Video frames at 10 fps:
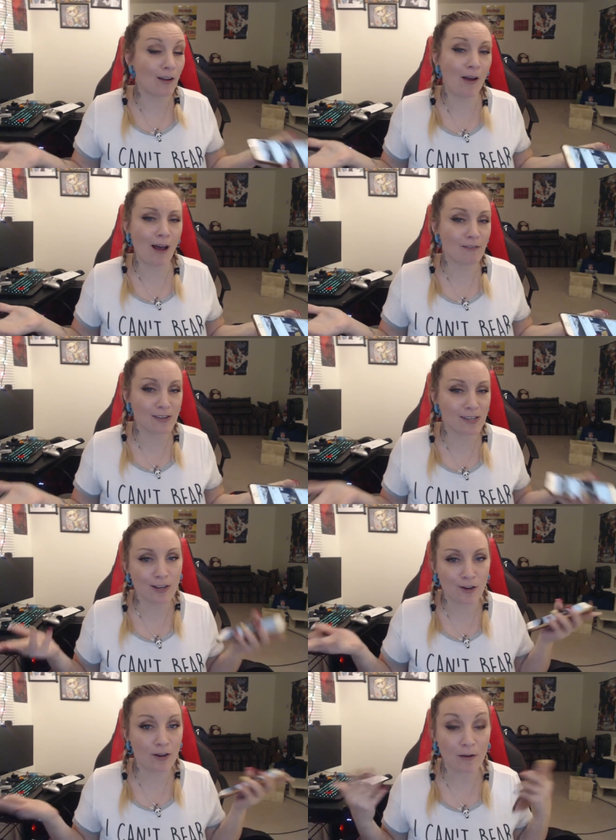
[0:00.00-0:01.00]

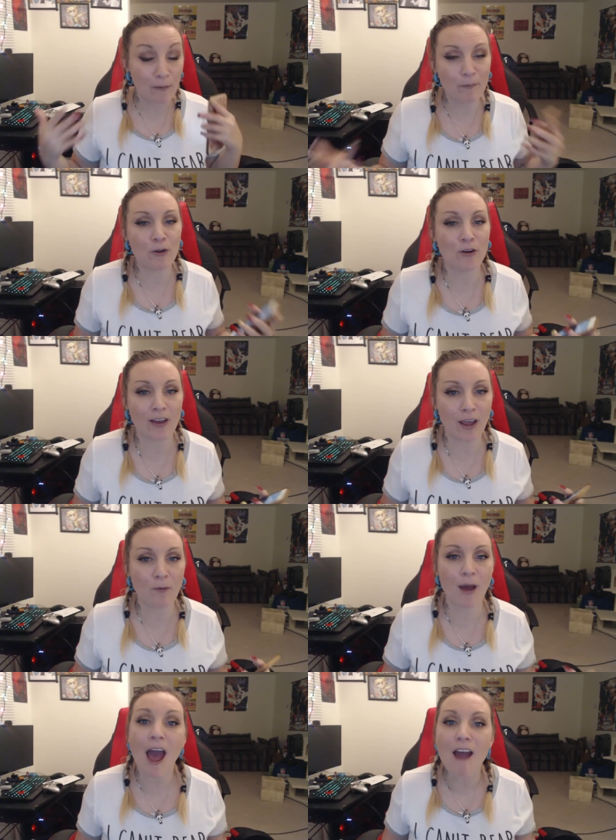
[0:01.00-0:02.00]
obviously you can communicate with